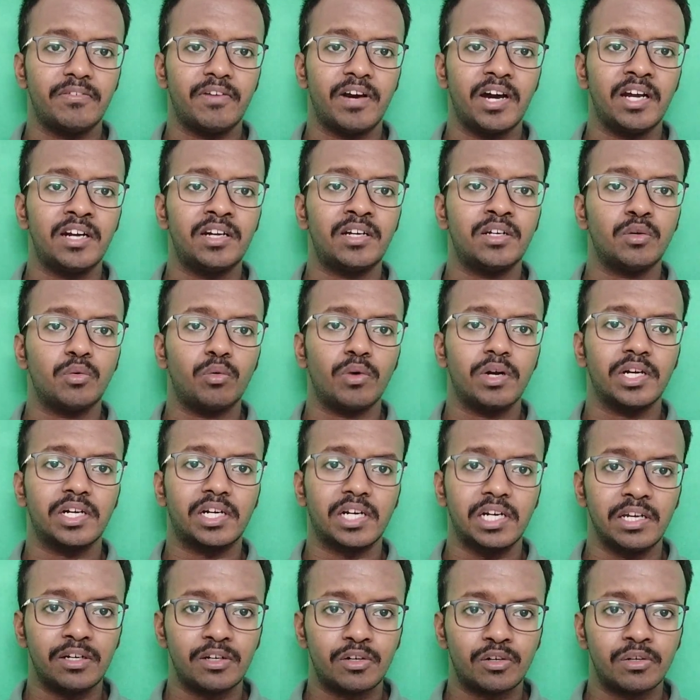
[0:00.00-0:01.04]
we want one
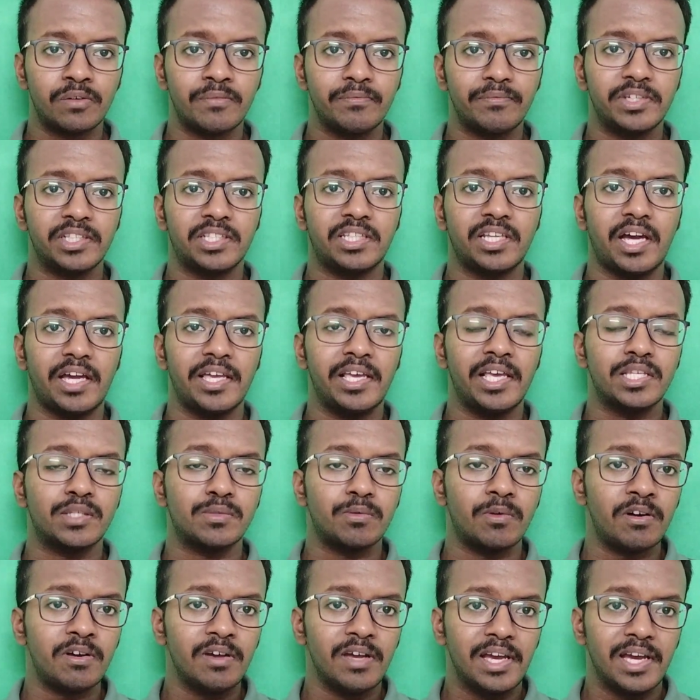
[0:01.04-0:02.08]
clean room with the
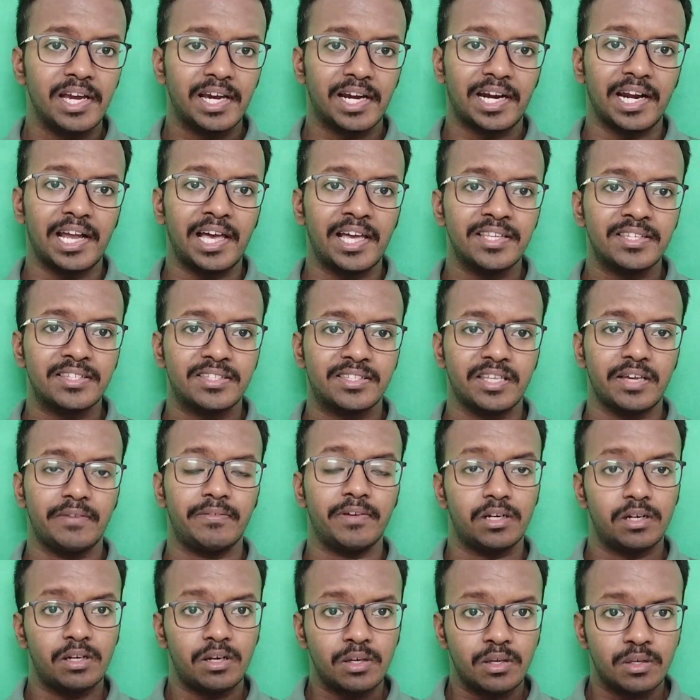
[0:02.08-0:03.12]
ISO class
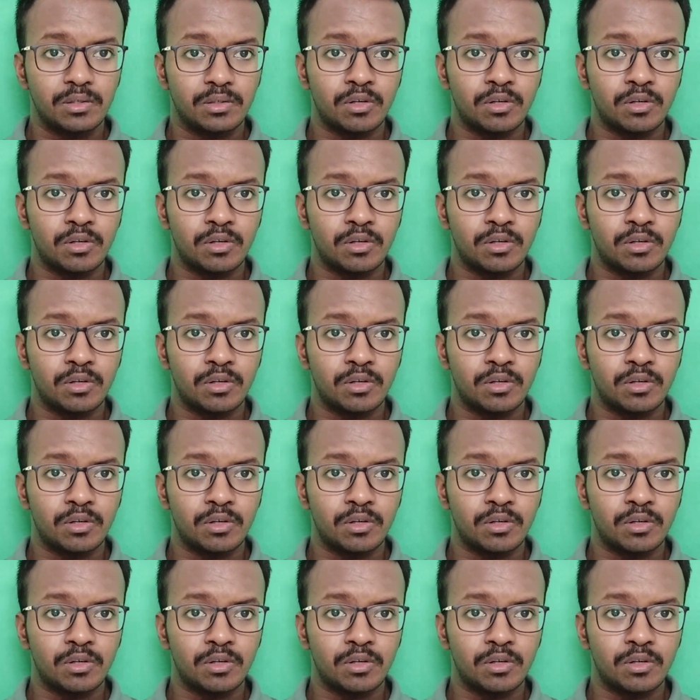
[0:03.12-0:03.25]
7.